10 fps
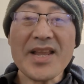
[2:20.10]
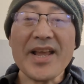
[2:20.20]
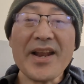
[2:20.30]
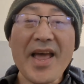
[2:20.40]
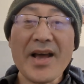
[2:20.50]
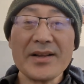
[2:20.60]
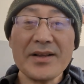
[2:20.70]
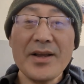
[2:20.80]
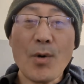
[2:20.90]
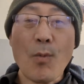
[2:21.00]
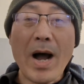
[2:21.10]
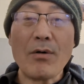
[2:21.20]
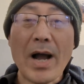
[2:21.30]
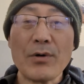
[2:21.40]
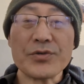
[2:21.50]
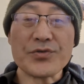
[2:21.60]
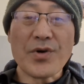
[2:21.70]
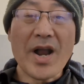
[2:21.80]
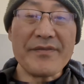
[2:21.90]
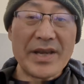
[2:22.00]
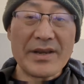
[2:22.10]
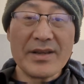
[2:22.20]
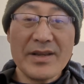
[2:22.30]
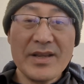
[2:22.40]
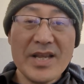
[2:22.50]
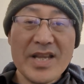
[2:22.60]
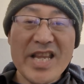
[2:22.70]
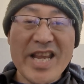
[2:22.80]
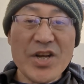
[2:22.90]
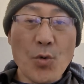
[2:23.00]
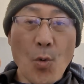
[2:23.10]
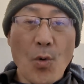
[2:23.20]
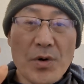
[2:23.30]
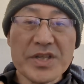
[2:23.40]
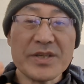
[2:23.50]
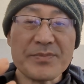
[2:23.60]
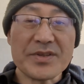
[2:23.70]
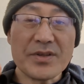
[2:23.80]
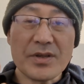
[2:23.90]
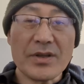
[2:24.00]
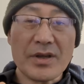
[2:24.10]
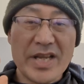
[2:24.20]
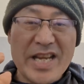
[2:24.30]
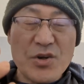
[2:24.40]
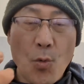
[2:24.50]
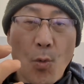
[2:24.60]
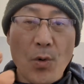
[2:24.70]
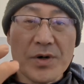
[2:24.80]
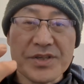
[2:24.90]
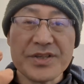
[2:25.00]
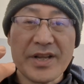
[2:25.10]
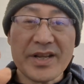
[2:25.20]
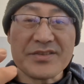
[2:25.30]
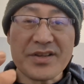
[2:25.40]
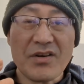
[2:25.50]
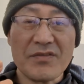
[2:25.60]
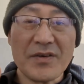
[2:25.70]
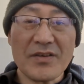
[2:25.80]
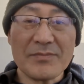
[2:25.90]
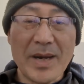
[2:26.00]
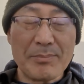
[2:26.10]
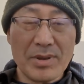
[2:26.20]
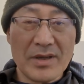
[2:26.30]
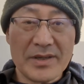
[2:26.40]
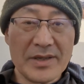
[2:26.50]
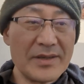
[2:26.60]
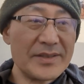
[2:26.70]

It had, while I was driving, engorged, uh, engorged itself of my blood